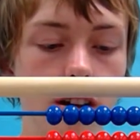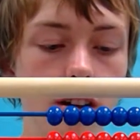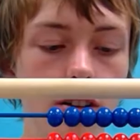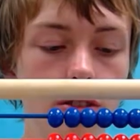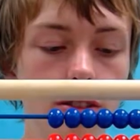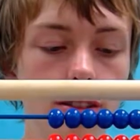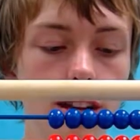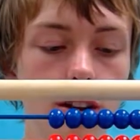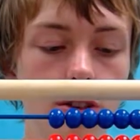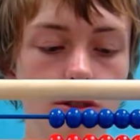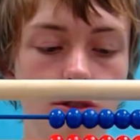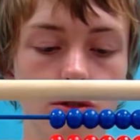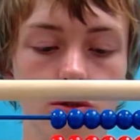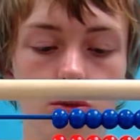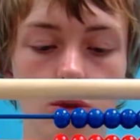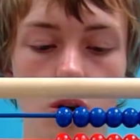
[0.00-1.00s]

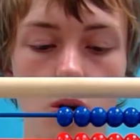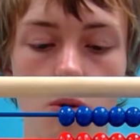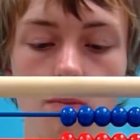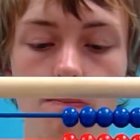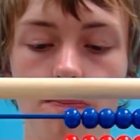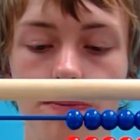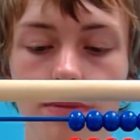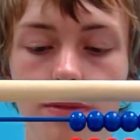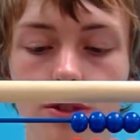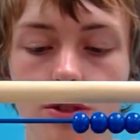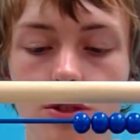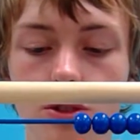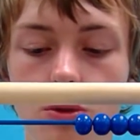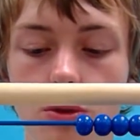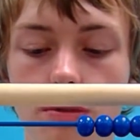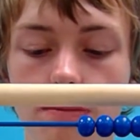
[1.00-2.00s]
100,000s row.
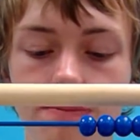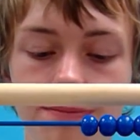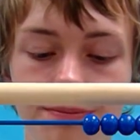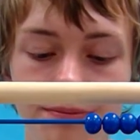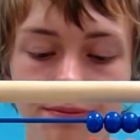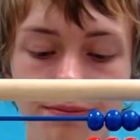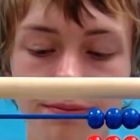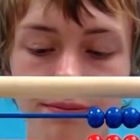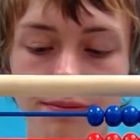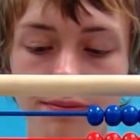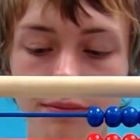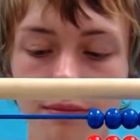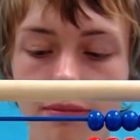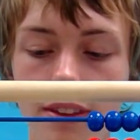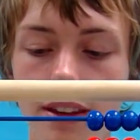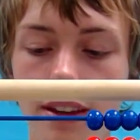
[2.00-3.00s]
2.
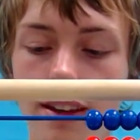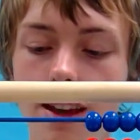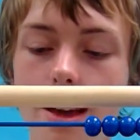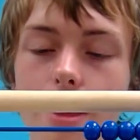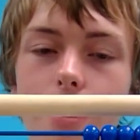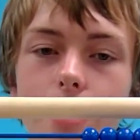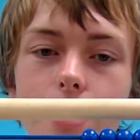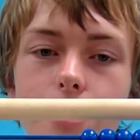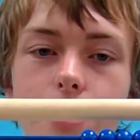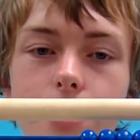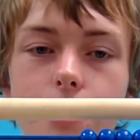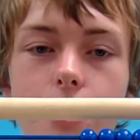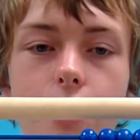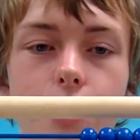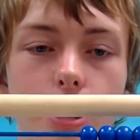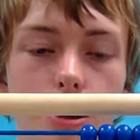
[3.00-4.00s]
This
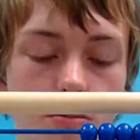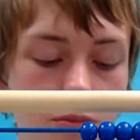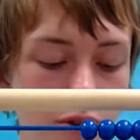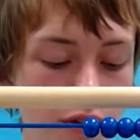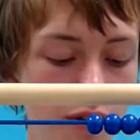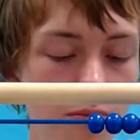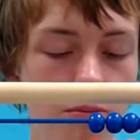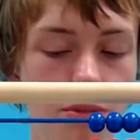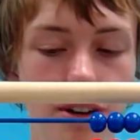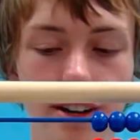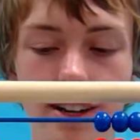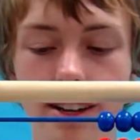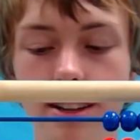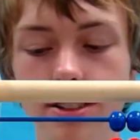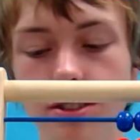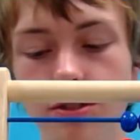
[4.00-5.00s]
is our number, but
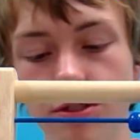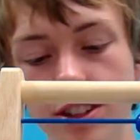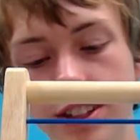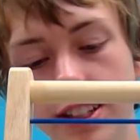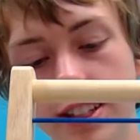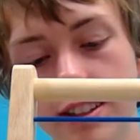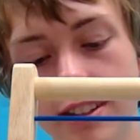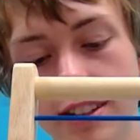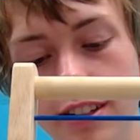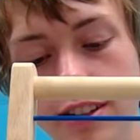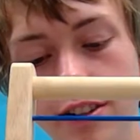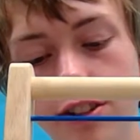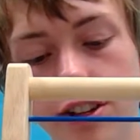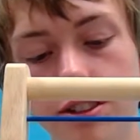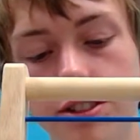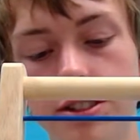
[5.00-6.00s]
it isn't really easy to
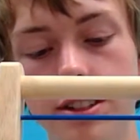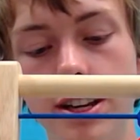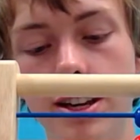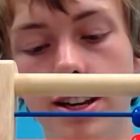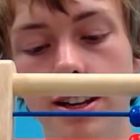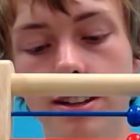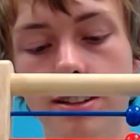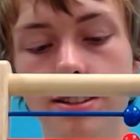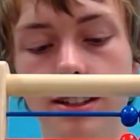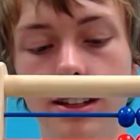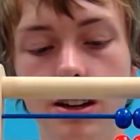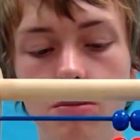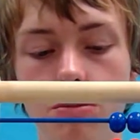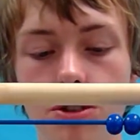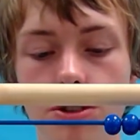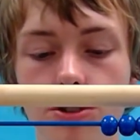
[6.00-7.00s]
just say it is a
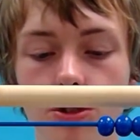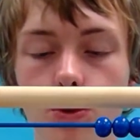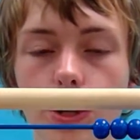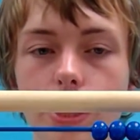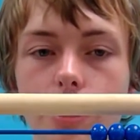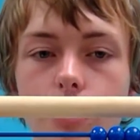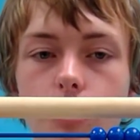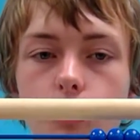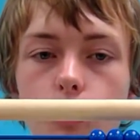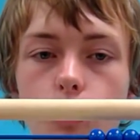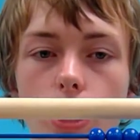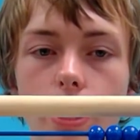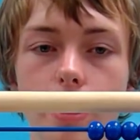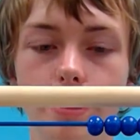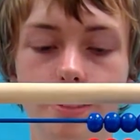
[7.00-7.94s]
number, so we need to write